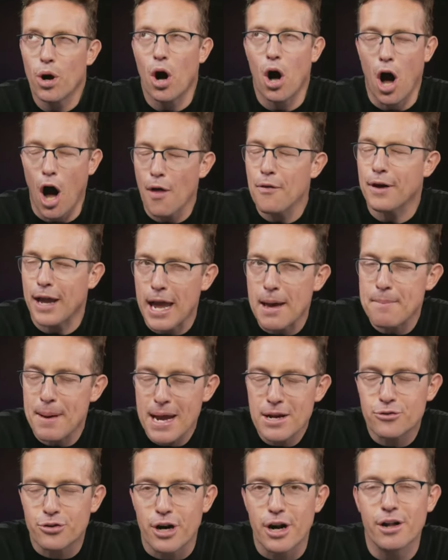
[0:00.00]
on the
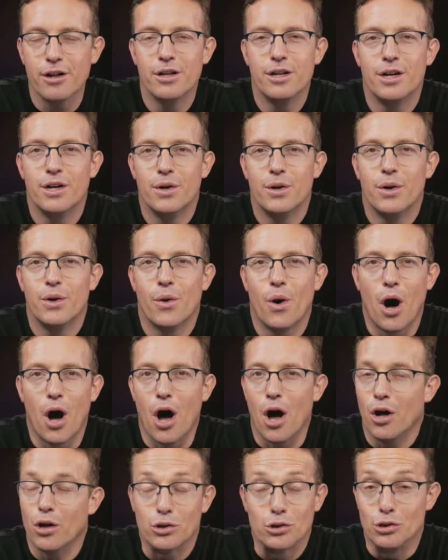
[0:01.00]
campaign trail,
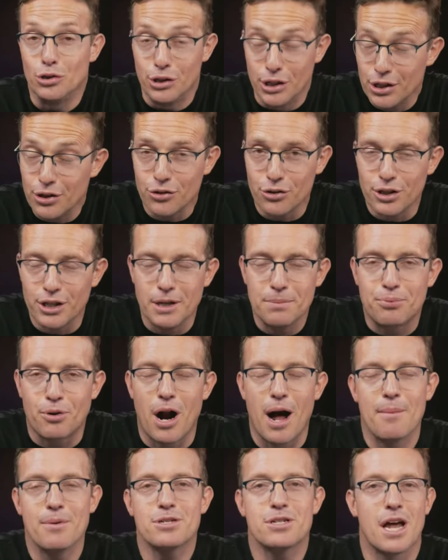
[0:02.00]
literally
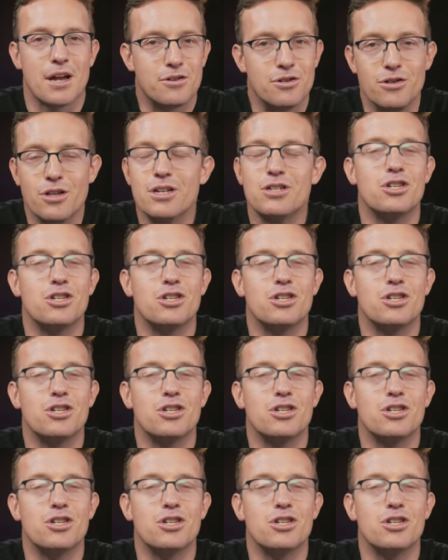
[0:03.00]
promised not to do this.